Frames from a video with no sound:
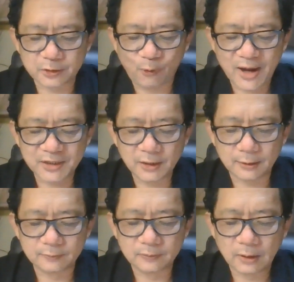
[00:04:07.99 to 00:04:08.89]

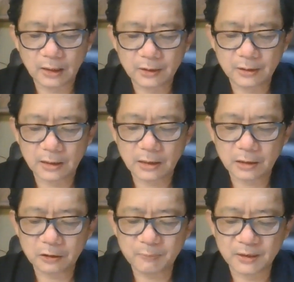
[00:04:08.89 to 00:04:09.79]
writing in
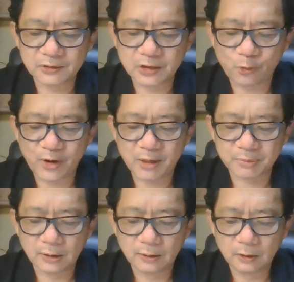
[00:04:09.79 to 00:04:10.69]
Erkbun script